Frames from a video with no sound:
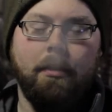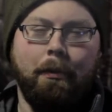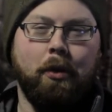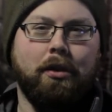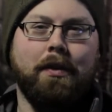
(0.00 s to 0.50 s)

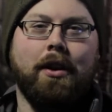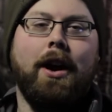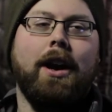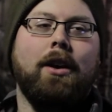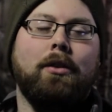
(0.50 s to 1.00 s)
most of their
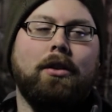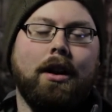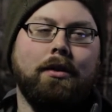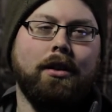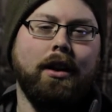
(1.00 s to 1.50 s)
hangouts that
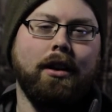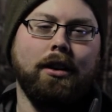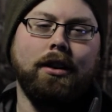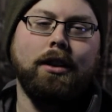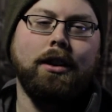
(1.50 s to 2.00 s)
I've seen
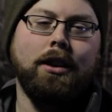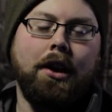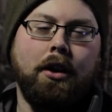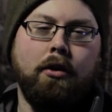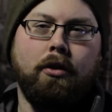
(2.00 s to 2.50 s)
are
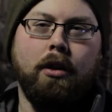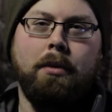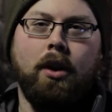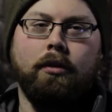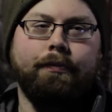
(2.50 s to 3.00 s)
usually
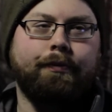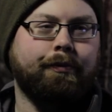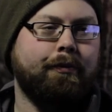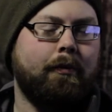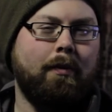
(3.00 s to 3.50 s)
about
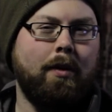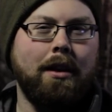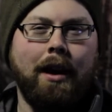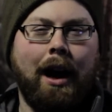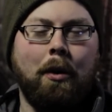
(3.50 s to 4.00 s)

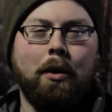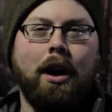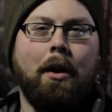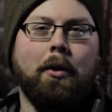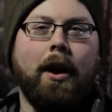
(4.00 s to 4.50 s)

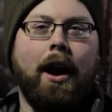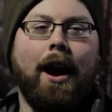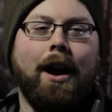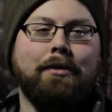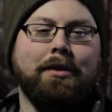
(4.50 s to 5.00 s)
hour and a
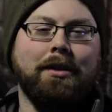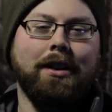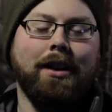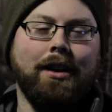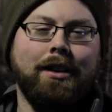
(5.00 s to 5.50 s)
half, and
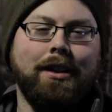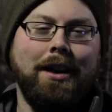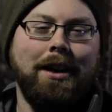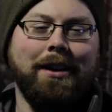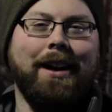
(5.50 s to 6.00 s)
the
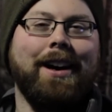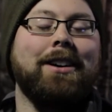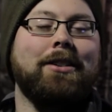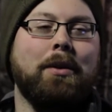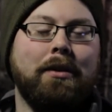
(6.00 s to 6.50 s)

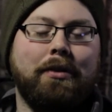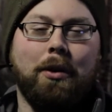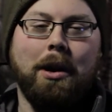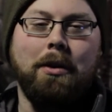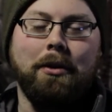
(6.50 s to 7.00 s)
Dagners went
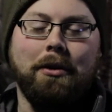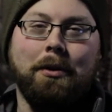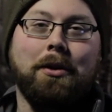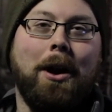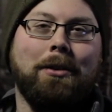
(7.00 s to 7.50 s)
4 hours. It
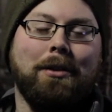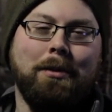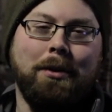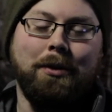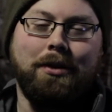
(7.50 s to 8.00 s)
was
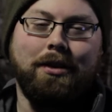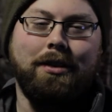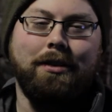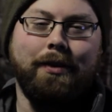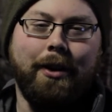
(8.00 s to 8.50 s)
awesome. It
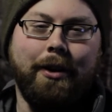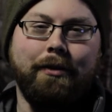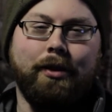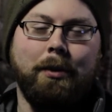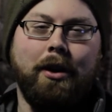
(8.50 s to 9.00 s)
was very
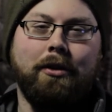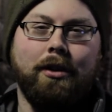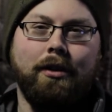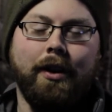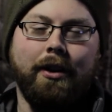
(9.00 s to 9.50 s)

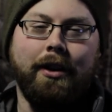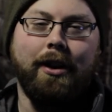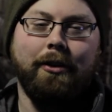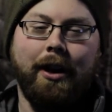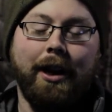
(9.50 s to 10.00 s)
informational, very
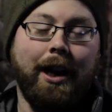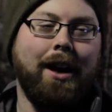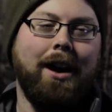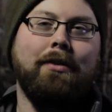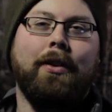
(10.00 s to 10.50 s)
entertaining.
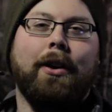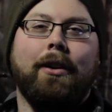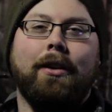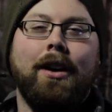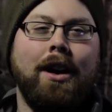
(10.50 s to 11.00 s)
I
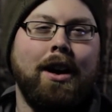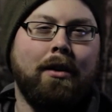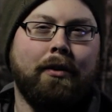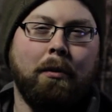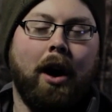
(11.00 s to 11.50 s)
figured,
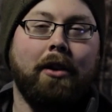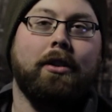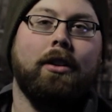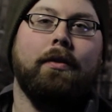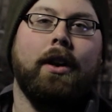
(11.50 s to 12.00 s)
from
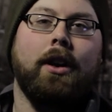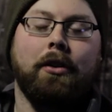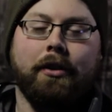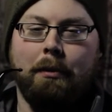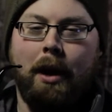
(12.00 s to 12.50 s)
watching their
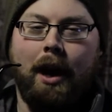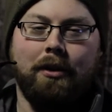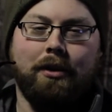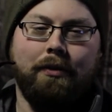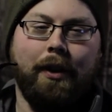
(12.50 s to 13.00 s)
videos in the
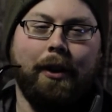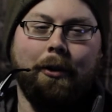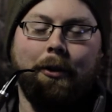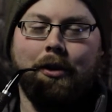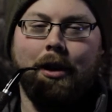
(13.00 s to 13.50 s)
past, I figured
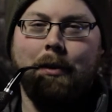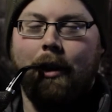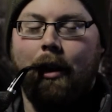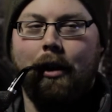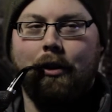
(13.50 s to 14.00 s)
it was going to be
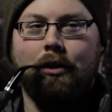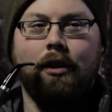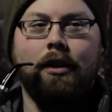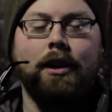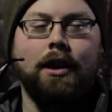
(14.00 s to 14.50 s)
long,
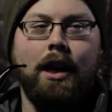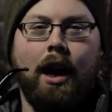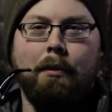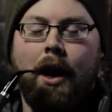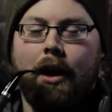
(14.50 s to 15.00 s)
so
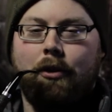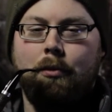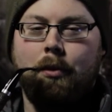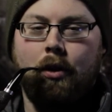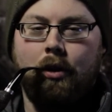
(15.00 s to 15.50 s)
I packed
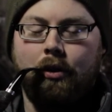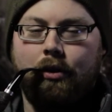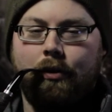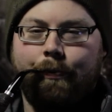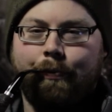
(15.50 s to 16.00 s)
2
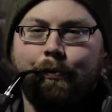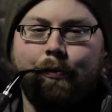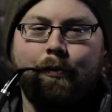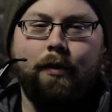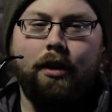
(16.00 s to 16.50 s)
bowls,
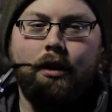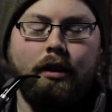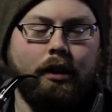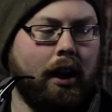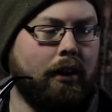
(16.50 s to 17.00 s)

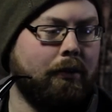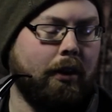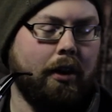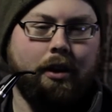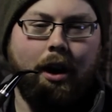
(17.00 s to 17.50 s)
got some
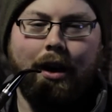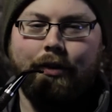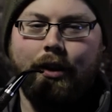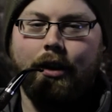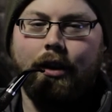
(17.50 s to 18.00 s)
fresh
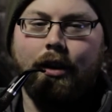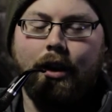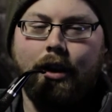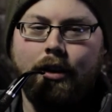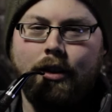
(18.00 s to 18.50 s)
coffee,
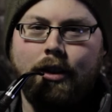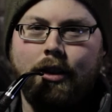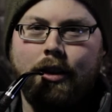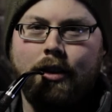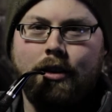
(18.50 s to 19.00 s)
and
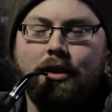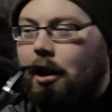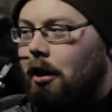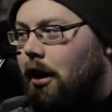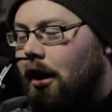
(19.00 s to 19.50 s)

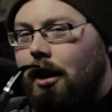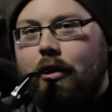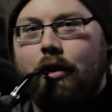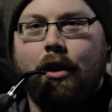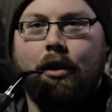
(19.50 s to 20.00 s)
started the
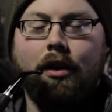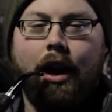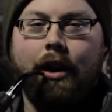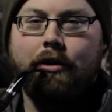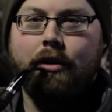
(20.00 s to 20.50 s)
heater in the
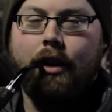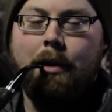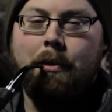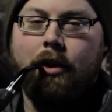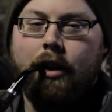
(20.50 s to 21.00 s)
garage and
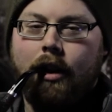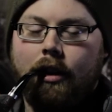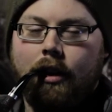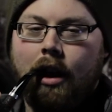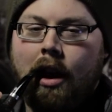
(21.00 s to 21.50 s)
came out
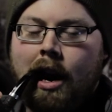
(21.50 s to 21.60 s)
here and